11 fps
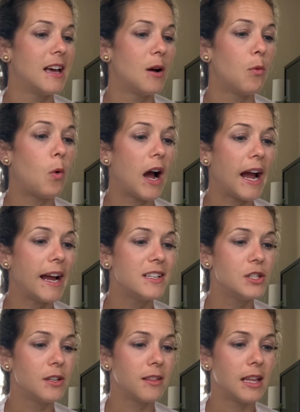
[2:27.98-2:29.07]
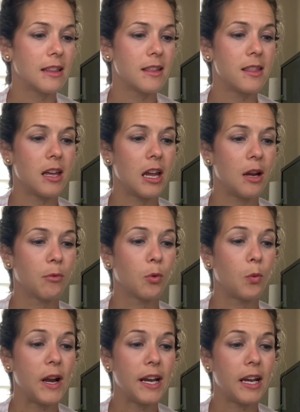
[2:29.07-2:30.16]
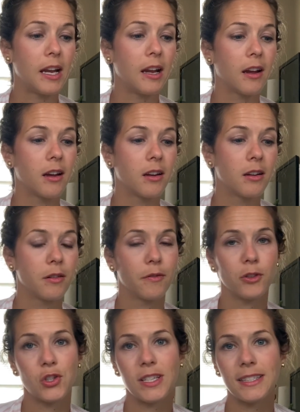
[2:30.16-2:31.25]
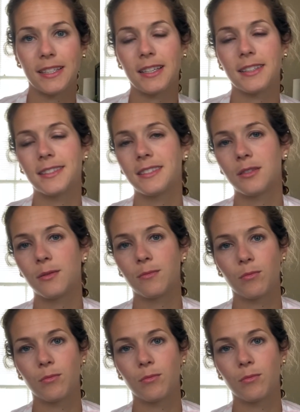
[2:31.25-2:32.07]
Why do you think that they were waiting for Jesus?